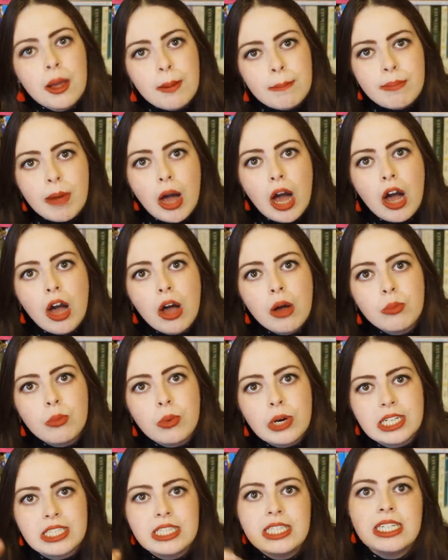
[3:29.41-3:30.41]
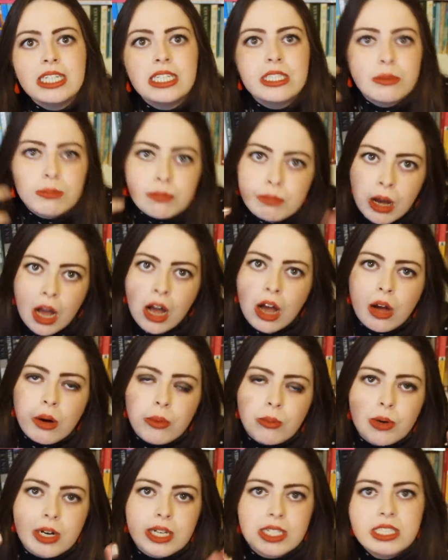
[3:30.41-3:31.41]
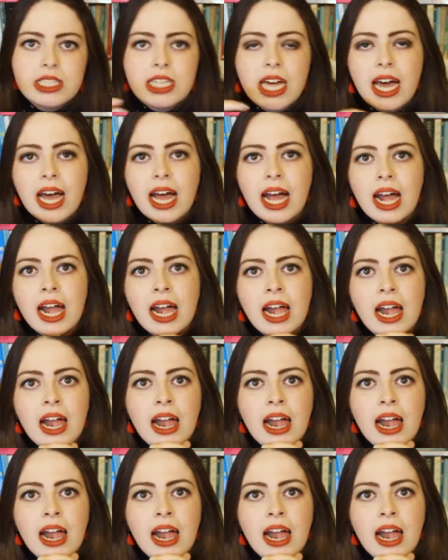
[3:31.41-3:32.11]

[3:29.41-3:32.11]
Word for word: "Mum, where's this? Mum, where's that?"